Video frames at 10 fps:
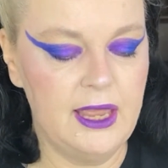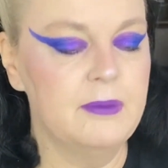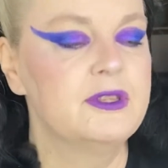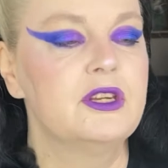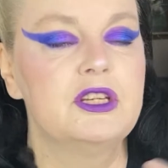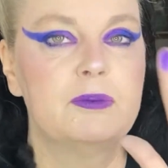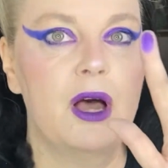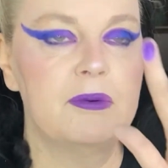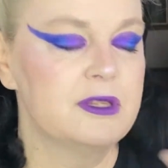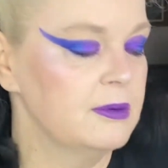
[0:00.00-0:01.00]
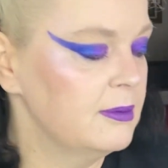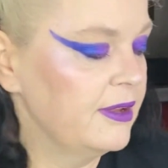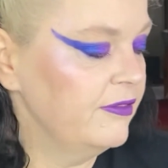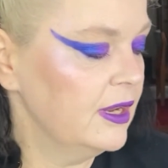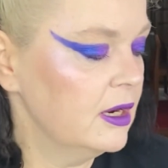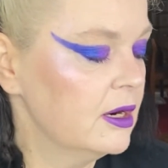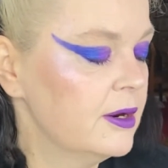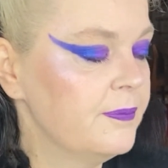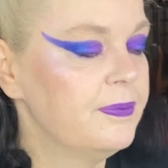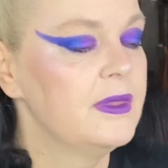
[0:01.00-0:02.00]
So I just pop some on my finger,
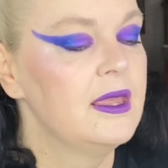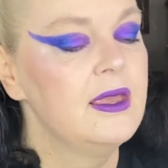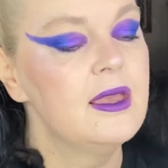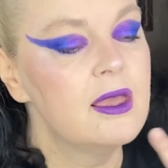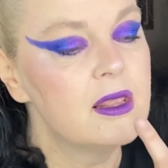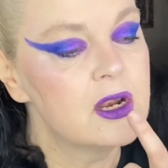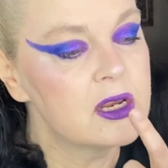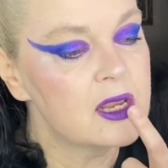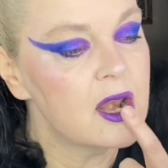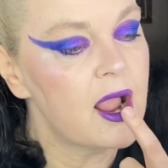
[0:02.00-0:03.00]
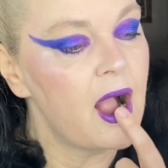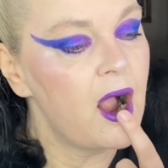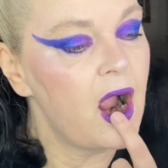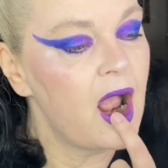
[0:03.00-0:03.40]
and then I'm just gonna go